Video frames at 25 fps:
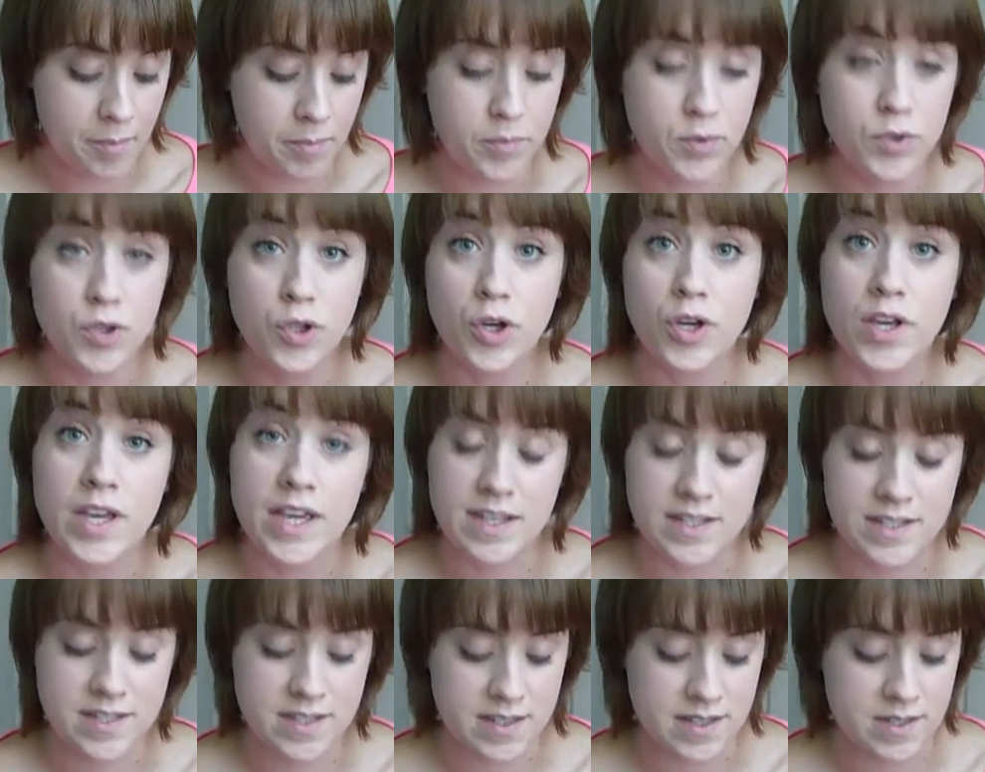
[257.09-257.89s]
look
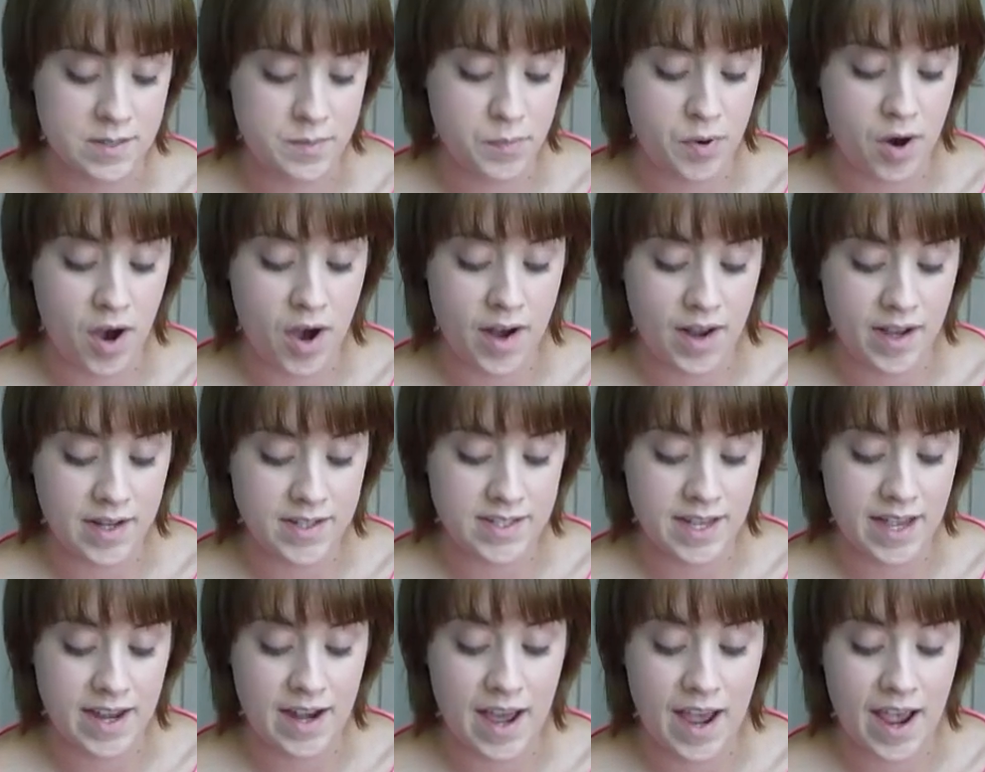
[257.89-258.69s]
into this
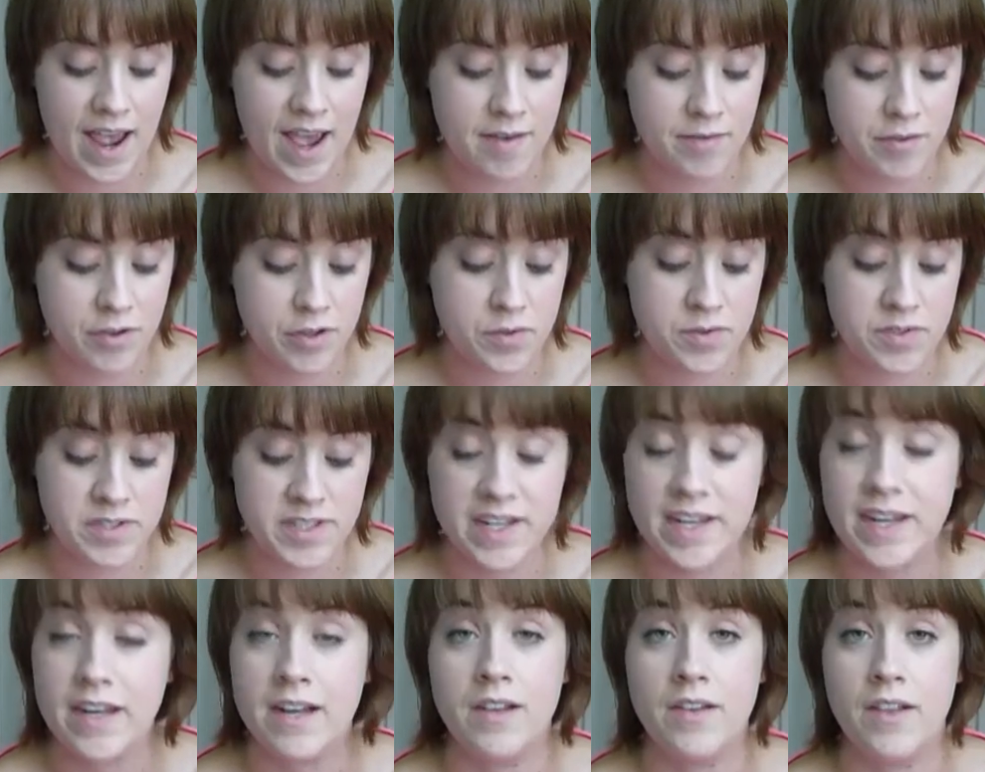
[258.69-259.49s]
product, and I have used
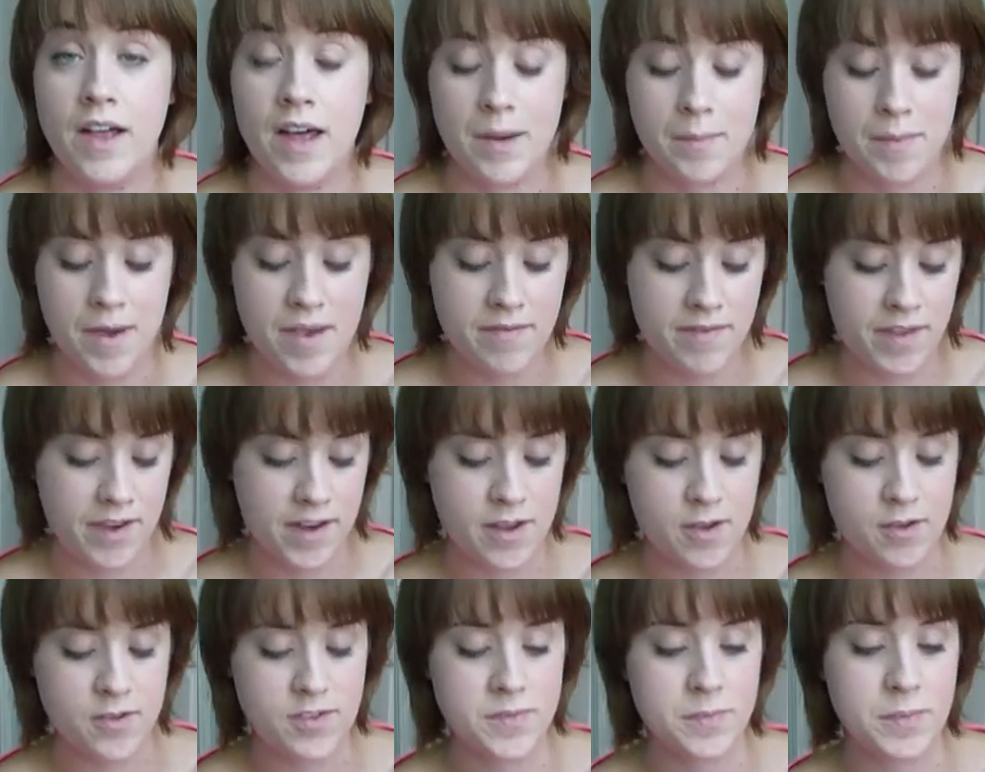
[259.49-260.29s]
it in a lot of my
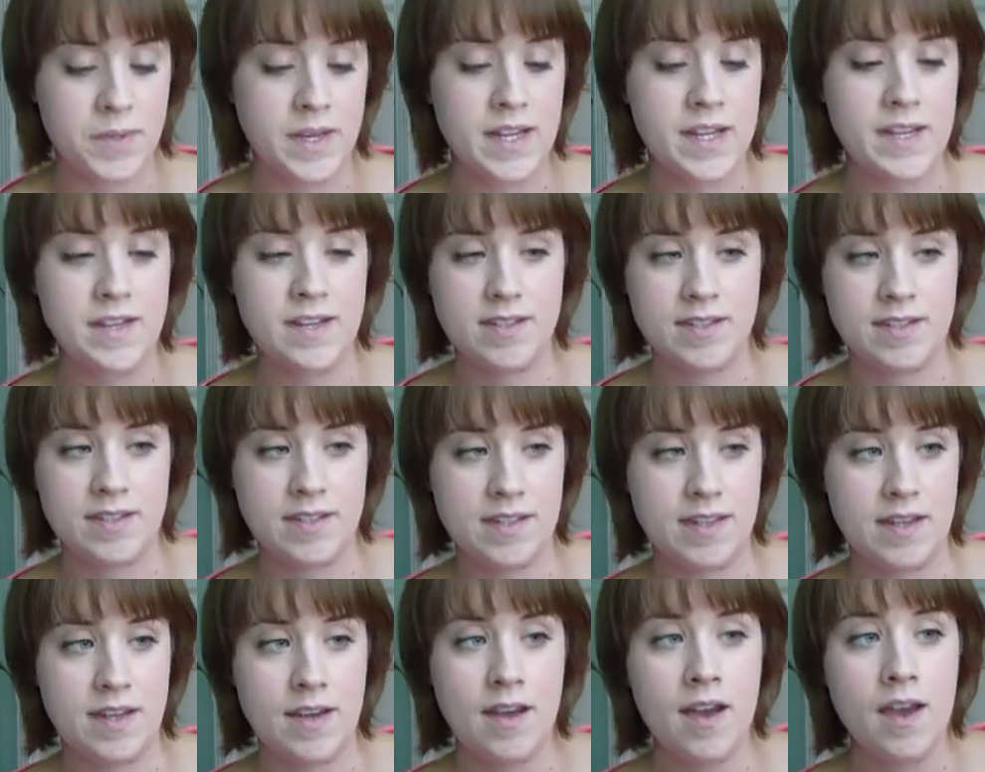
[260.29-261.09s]
videos, but it is
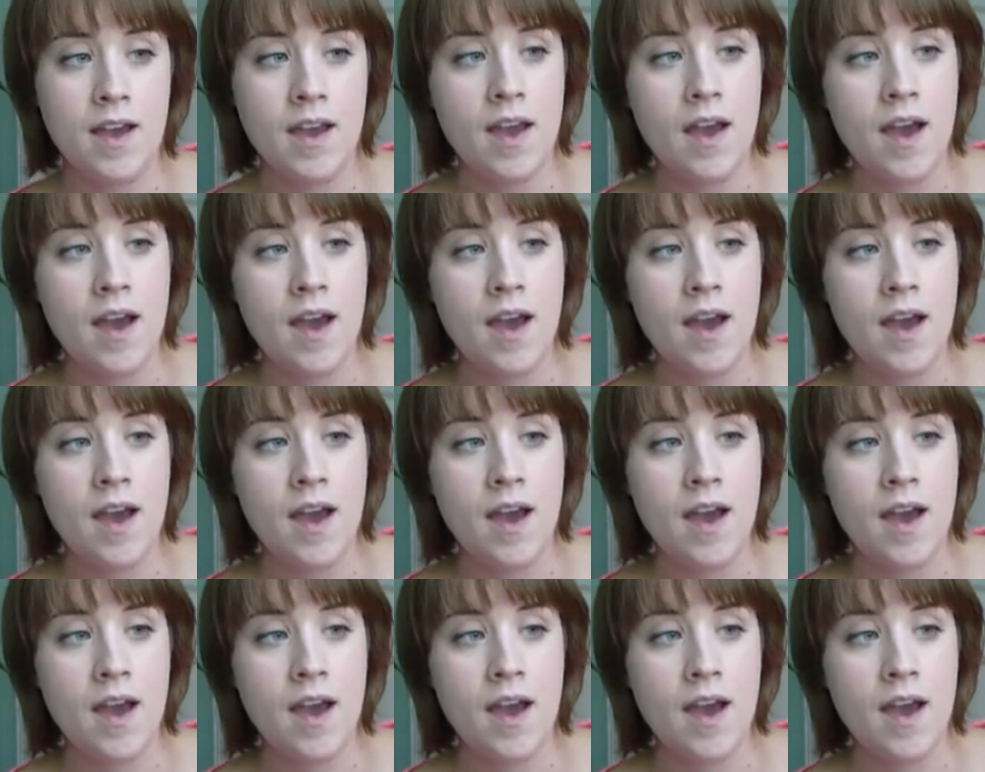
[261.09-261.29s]
the